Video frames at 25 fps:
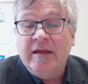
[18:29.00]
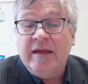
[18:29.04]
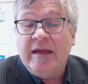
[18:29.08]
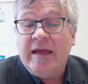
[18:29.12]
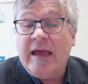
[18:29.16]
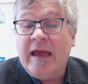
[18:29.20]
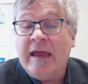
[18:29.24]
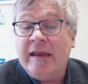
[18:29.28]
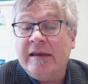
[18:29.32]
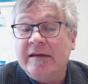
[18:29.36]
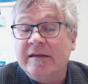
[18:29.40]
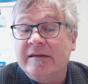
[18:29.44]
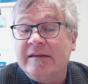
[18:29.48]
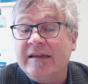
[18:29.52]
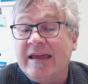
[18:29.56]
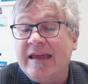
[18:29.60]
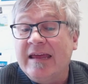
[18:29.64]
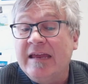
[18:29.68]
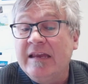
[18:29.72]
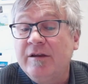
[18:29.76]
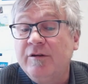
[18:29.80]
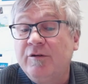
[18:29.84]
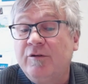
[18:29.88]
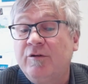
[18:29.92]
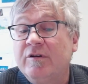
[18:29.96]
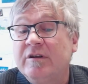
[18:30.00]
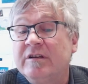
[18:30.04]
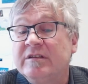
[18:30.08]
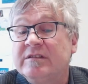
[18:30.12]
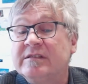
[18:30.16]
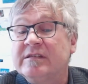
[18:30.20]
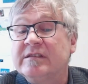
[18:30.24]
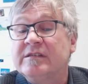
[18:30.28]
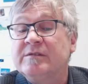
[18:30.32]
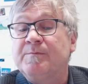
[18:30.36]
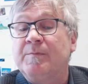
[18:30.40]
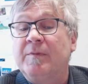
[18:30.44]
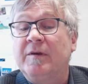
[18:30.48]
And it
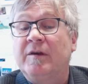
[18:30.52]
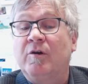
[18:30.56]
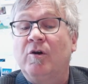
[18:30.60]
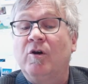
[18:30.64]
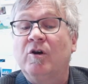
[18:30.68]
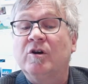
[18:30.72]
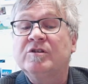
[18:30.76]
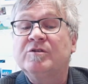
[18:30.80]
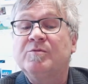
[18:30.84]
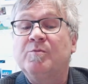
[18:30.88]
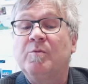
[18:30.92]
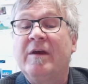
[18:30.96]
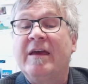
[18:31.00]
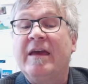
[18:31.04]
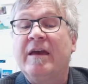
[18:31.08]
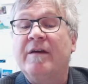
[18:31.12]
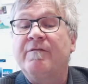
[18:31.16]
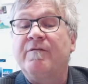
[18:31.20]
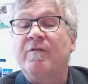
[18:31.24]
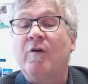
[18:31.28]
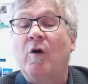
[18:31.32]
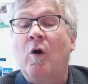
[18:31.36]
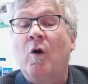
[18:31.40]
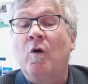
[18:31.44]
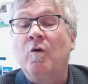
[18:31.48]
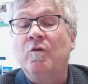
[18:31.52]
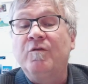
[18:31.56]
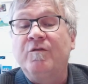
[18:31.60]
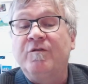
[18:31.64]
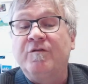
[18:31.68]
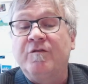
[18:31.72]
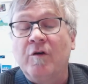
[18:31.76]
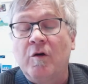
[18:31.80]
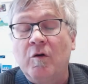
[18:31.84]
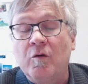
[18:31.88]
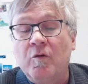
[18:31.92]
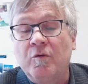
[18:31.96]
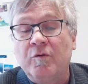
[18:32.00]
increases because we have
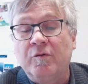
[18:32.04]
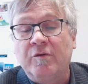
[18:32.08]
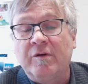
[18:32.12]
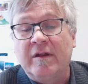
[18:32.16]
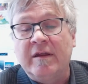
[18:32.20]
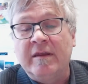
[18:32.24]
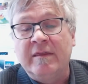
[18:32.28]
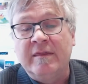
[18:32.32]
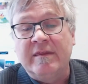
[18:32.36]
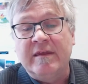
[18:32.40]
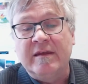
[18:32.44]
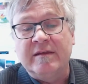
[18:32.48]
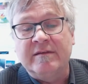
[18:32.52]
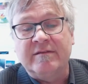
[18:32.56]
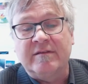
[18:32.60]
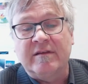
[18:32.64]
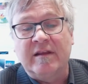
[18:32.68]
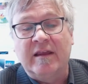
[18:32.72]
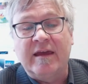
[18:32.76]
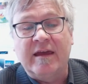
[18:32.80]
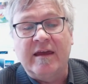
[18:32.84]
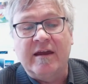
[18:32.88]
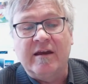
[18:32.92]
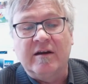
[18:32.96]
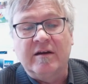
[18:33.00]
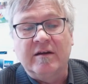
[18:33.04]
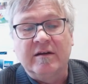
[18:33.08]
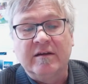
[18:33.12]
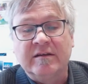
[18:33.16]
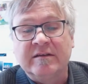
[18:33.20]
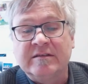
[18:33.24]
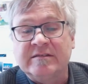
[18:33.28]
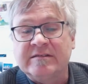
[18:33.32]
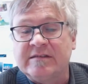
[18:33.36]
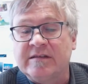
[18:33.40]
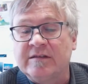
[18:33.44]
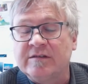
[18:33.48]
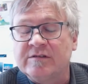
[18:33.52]
ozone in this layer.
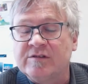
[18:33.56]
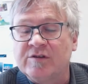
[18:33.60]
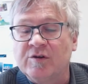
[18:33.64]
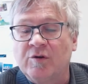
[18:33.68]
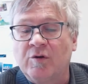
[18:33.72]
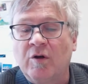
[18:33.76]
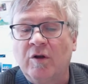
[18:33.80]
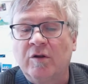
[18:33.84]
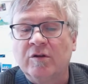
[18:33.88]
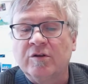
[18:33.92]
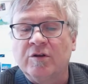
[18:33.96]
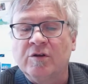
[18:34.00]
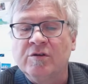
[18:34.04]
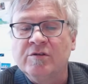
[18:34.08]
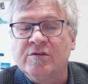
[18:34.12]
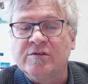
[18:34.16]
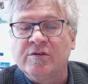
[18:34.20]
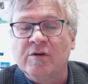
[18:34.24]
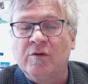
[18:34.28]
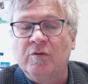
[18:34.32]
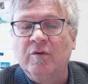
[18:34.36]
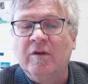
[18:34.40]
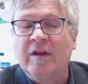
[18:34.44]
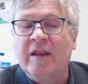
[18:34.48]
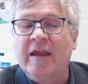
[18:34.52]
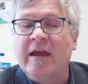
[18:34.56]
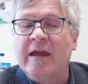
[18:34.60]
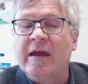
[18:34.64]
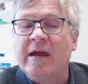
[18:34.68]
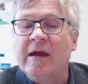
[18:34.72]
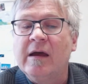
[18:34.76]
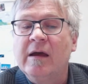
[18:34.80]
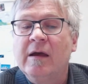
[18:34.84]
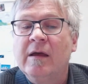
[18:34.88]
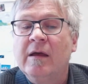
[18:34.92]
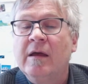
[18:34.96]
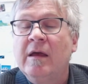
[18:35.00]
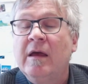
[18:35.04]
It's the so-called ozone layer,
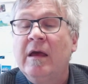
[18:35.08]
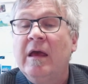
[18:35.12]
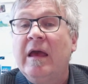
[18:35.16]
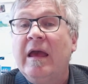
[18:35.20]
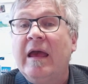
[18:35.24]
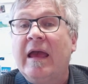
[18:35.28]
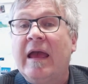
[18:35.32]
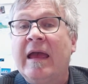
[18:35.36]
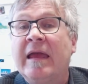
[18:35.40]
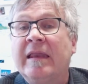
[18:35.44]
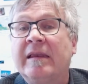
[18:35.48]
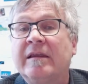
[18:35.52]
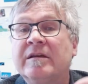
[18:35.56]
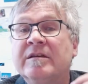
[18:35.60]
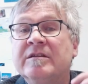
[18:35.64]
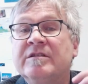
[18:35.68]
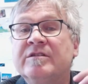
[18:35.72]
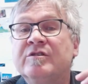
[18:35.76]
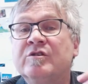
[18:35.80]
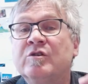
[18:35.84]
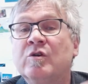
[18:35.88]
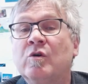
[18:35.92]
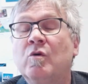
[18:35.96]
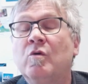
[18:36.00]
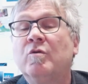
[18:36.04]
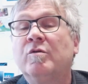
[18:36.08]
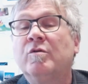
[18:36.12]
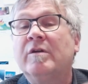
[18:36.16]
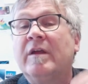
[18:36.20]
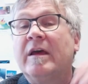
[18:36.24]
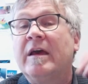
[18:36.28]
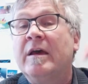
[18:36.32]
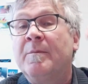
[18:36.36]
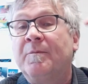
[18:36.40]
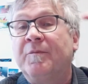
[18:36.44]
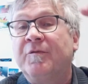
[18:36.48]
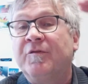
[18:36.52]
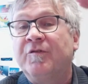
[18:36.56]
and ozone
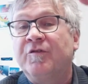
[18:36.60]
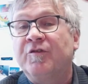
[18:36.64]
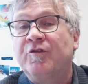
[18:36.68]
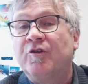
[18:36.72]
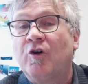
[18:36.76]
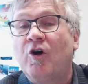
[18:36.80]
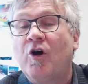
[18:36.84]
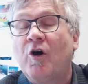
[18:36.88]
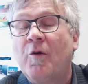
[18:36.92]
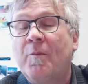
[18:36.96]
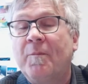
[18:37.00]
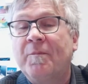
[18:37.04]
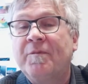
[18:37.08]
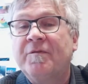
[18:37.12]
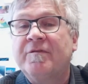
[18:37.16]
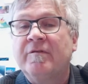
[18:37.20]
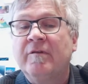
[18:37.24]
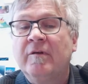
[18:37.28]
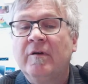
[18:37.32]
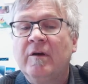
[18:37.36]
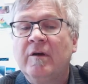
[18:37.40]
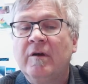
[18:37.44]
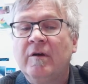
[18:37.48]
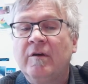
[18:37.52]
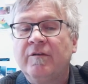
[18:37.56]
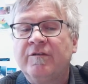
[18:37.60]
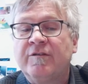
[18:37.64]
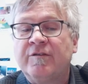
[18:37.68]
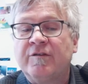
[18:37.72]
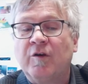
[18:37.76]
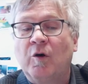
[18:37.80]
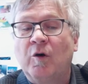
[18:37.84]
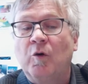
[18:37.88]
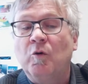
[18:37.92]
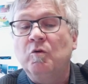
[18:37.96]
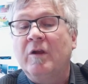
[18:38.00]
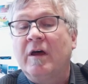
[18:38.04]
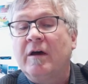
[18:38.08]
absorbs
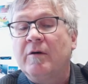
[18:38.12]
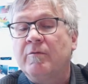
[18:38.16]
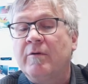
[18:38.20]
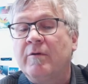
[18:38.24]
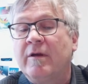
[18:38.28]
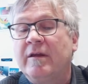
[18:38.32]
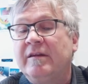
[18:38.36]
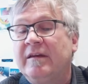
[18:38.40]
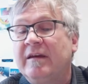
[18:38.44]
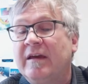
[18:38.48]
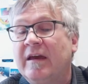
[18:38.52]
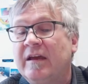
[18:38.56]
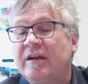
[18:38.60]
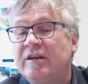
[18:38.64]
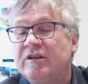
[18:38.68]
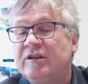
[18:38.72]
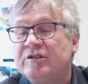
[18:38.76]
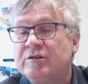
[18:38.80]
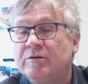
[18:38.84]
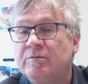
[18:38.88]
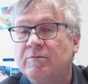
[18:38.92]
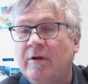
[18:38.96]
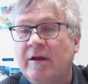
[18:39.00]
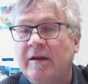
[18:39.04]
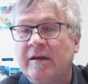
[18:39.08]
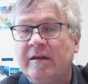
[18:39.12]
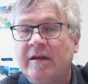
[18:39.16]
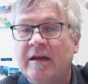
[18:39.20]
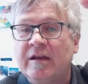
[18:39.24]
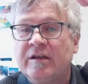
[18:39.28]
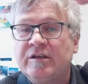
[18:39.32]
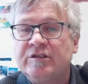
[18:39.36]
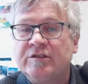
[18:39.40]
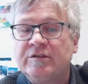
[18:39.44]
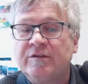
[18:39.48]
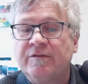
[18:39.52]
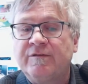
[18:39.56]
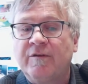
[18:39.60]
solar
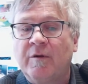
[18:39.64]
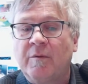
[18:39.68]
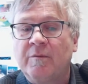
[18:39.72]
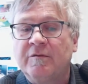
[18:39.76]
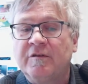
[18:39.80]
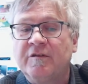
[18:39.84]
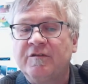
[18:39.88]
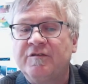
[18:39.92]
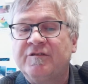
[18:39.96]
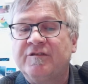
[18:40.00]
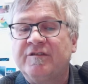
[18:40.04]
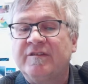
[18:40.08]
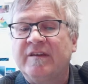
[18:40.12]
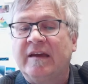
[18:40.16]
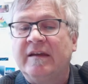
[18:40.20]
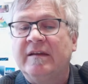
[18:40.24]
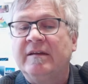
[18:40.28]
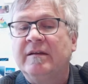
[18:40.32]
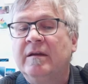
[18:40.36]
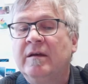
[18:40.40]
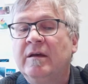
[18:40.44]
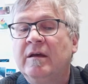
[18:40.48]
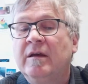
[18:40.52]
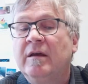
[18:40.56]
radiation from the sun,